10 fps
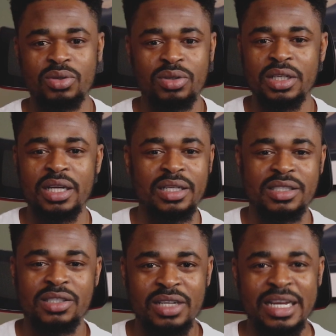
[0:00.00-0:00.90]
So
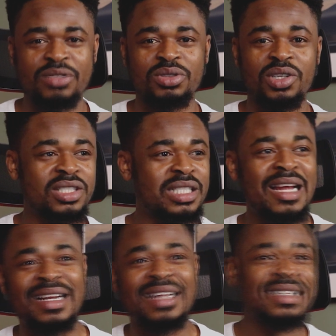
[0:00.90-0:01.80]
it's not like you just
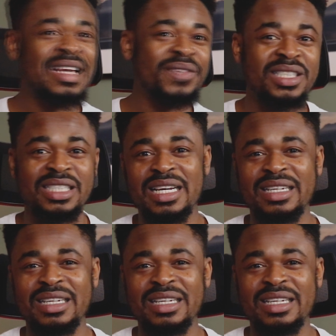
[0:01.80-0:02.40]
start learning everything